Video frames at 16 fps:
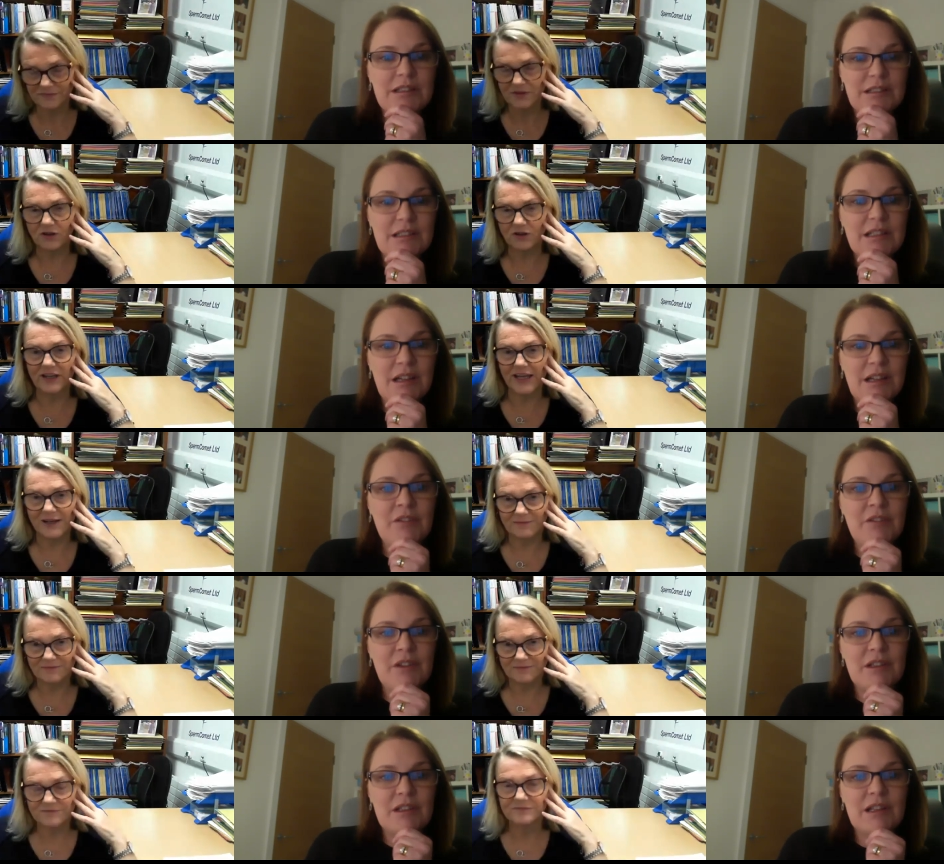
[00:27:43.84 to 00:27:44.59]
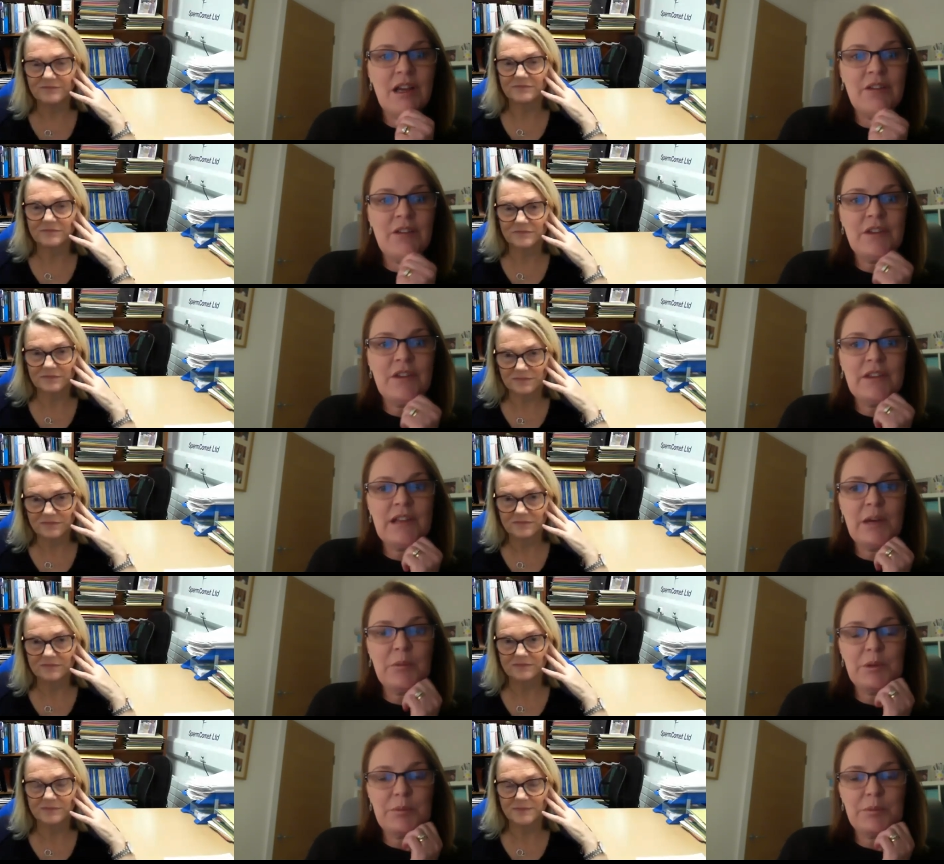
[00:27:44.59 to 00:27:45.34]
Speaker 1: Okay. I, I think
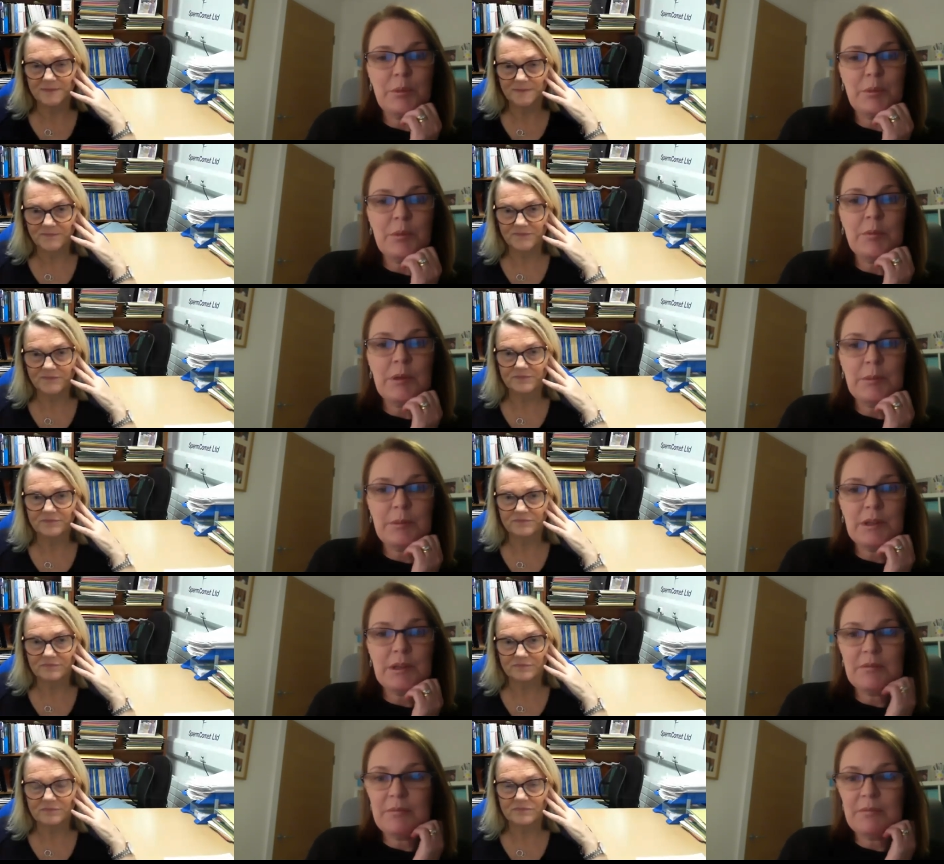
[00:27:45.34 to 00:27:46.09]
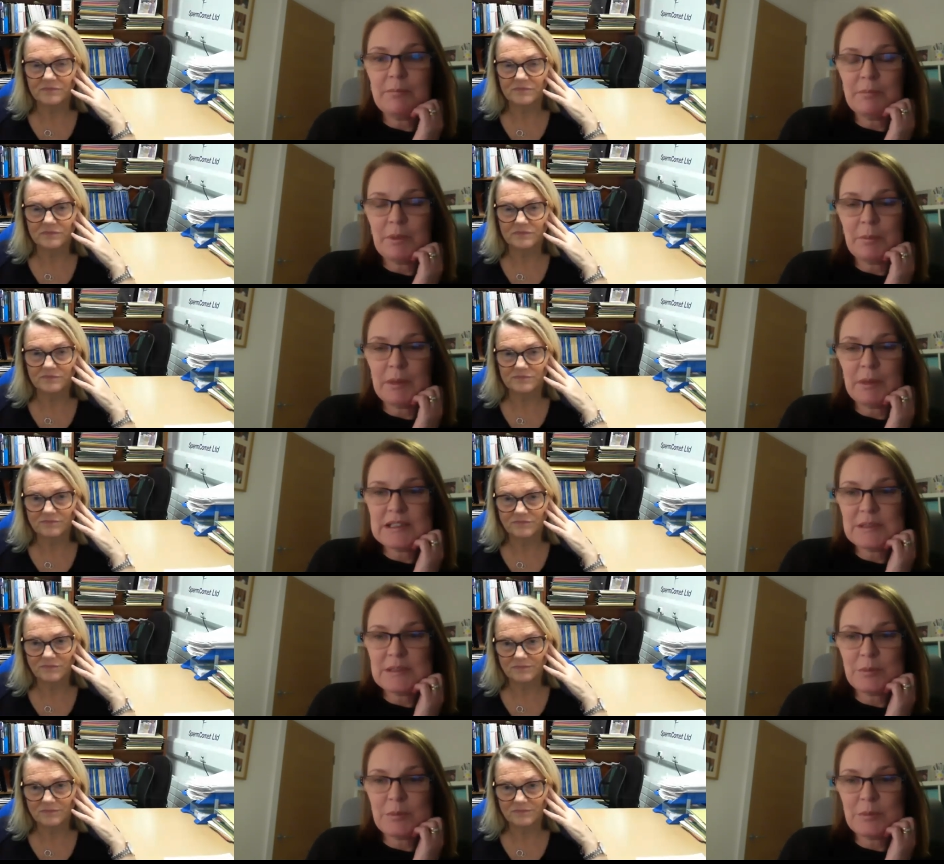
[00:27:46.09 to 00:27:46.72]
that would probably be the, the best